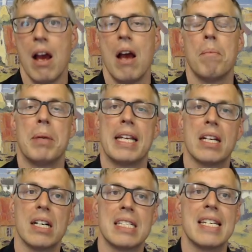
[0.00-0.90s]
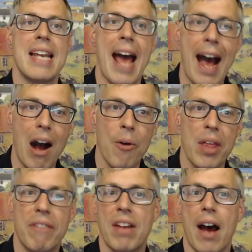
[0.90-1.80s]
because now
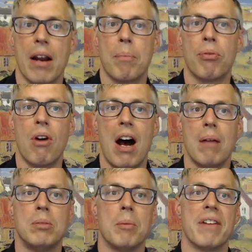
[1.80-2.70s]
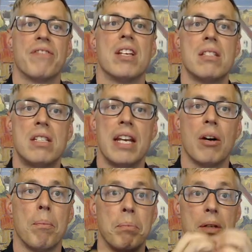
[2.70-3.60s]
they've got a problem. If this
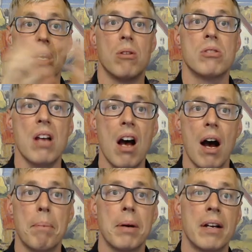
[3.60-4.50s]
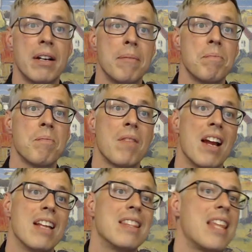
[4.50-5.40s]
deal blows up,
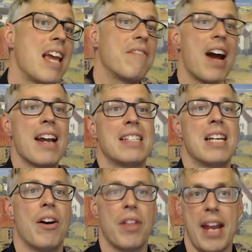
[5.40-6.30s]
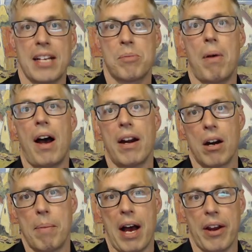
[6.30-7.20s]
they've got to tell the next
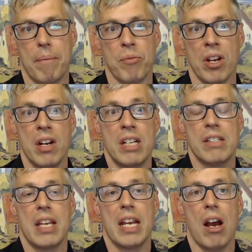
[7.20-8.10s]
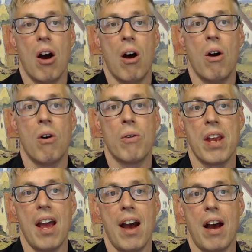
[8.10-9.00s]
buyer about it. The
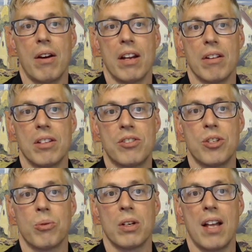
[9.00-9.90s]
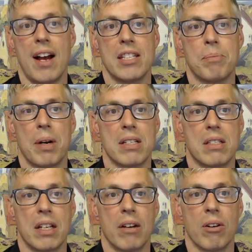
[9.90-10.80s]
sewer line's
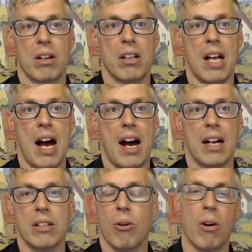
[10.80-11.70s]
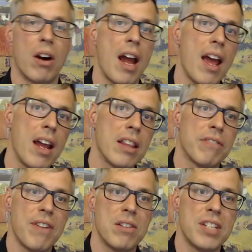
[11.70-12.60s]
busted or clogged, or hey, the
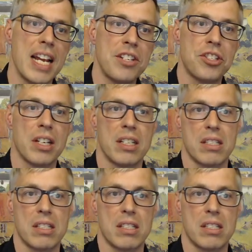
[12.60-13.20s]
foundation is